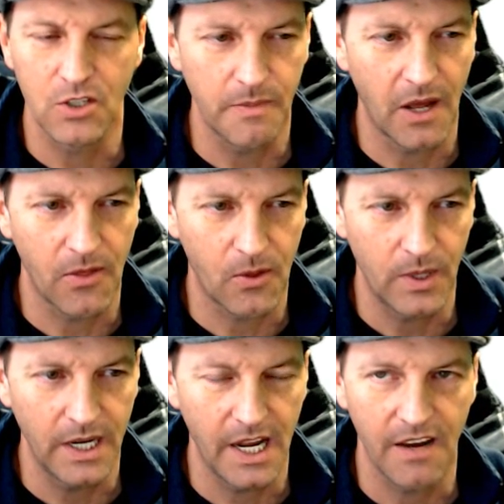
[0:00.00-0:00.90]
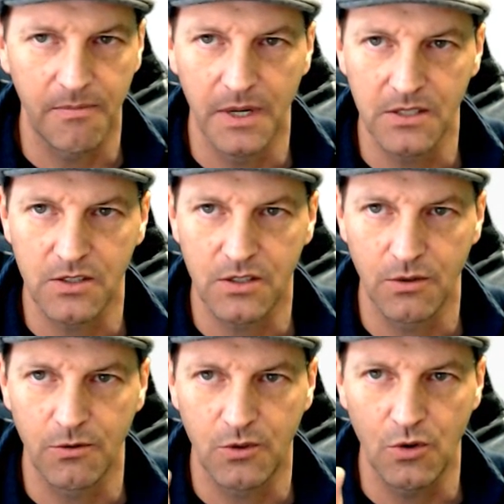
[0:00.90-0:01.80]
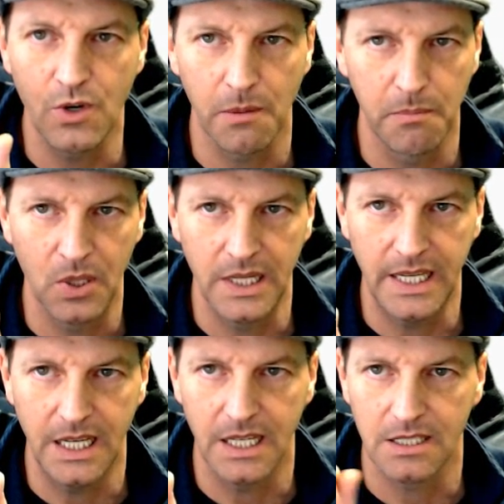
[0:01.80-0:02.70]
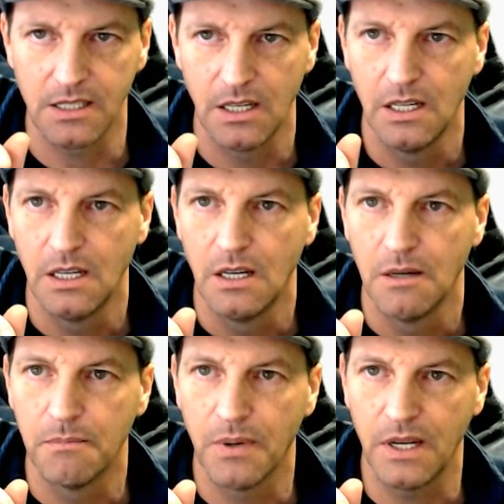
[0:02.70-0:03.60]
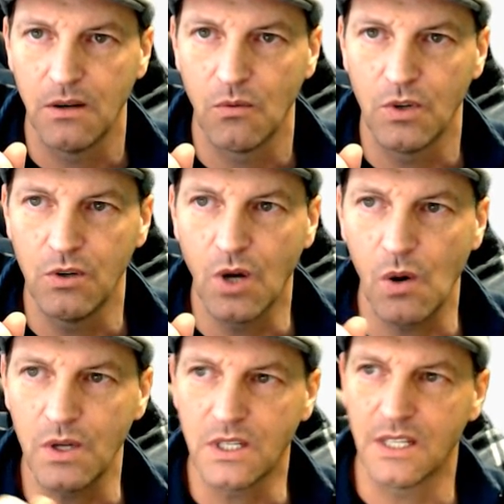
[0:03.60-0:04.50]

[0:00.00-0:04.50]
about 3.5 months to complete it. But when you go into the